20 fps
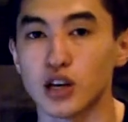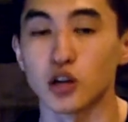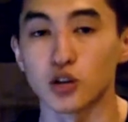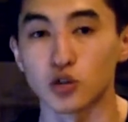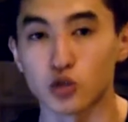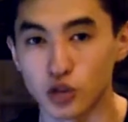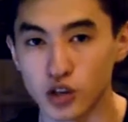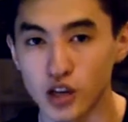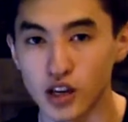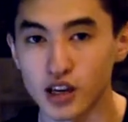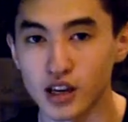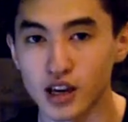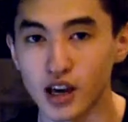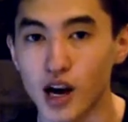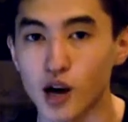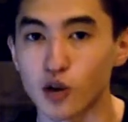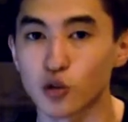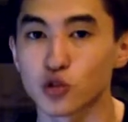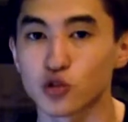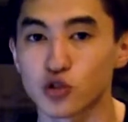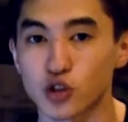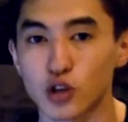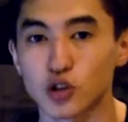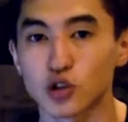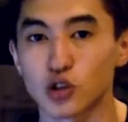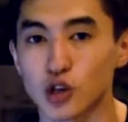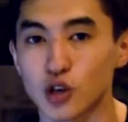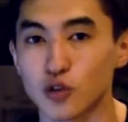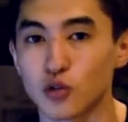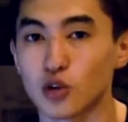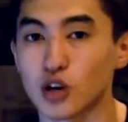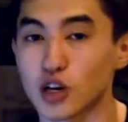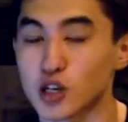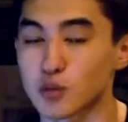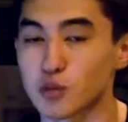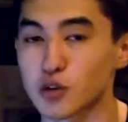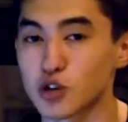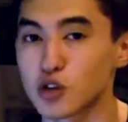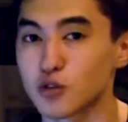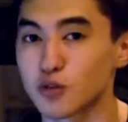and today I will try to give you
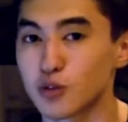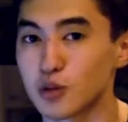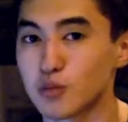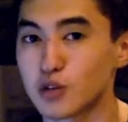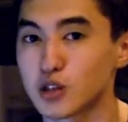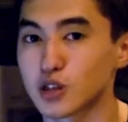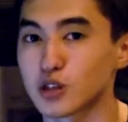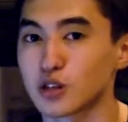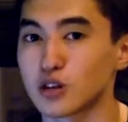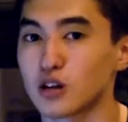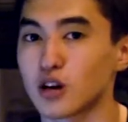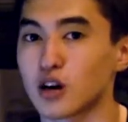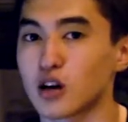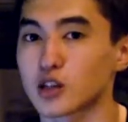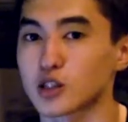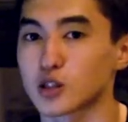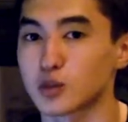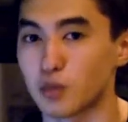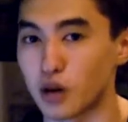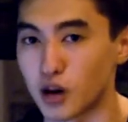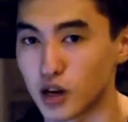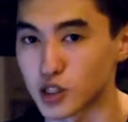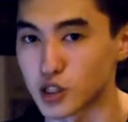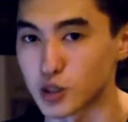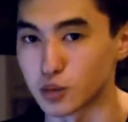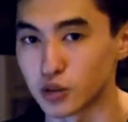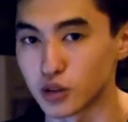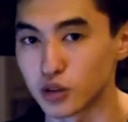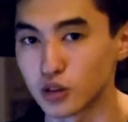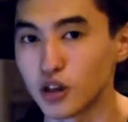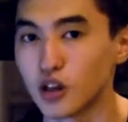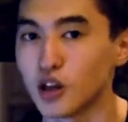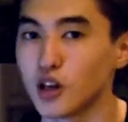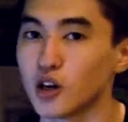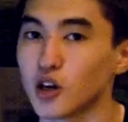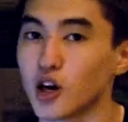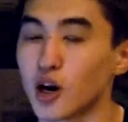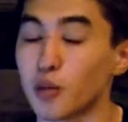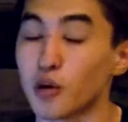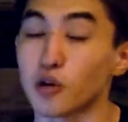as much information as possible
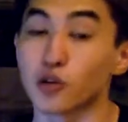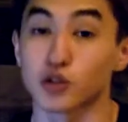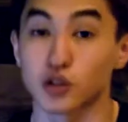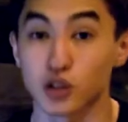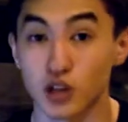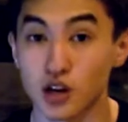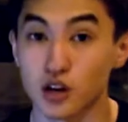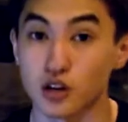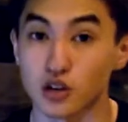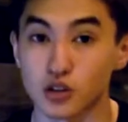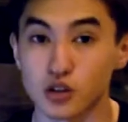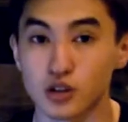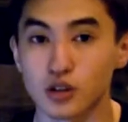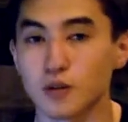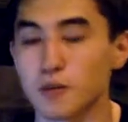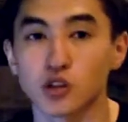about stars.